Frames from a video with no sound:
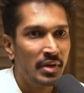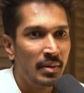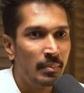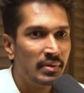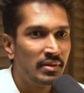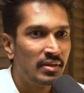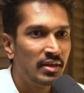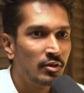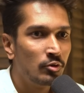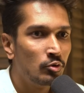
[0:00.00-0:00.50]

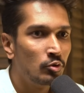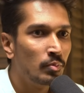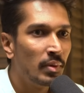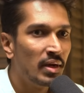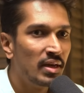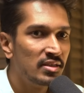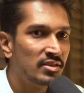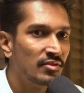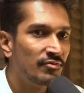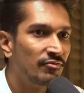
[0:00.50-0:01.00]
Number three,
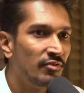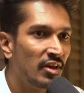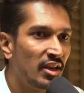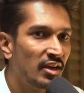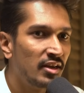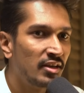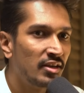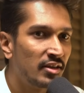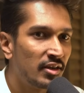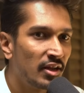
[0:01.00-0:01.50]
Dubai is a
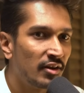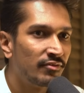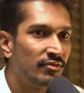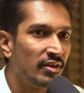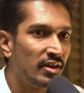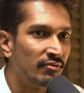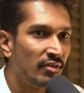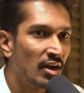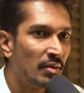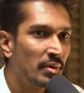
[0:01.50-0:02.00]
very tough
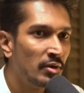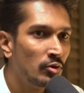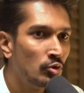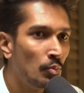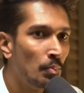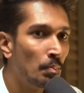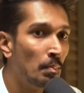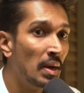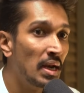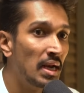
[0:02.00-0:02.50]
environment
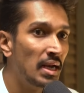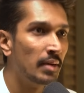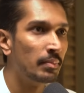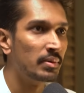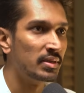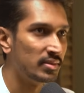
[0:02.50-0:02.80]
to build a